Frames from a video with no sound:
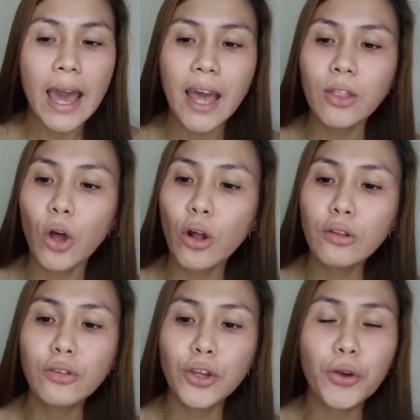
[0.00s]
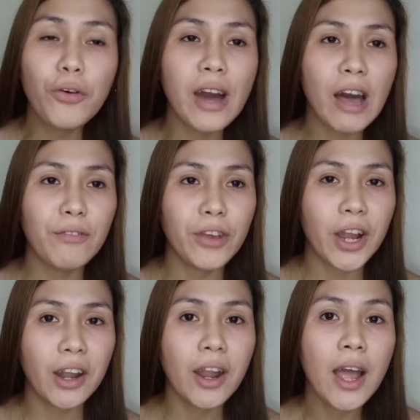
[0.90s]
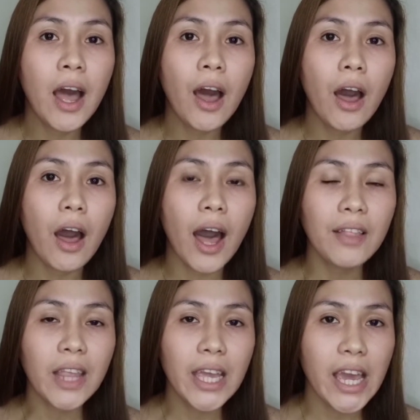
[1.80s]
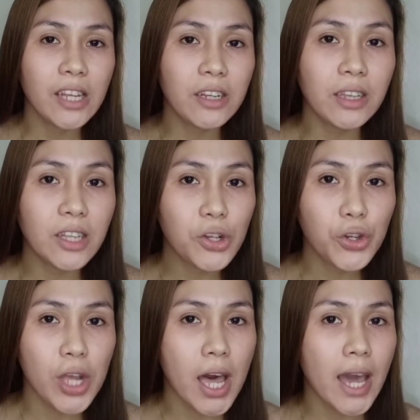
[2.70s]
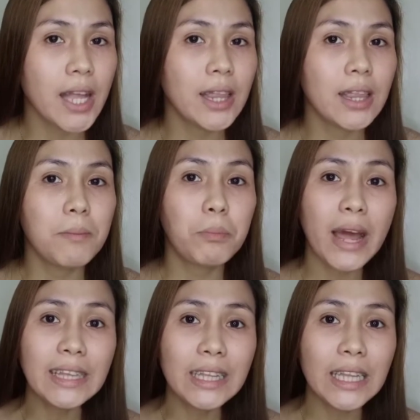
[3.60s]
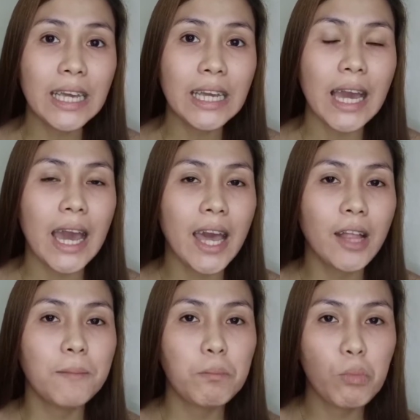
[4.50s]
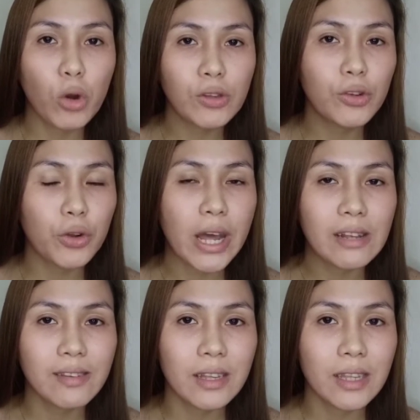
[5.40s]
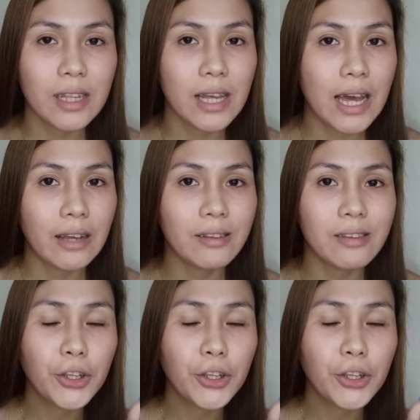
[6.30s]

And also yung caviar, anti-aging din siya and brightening and moisturizing din guys.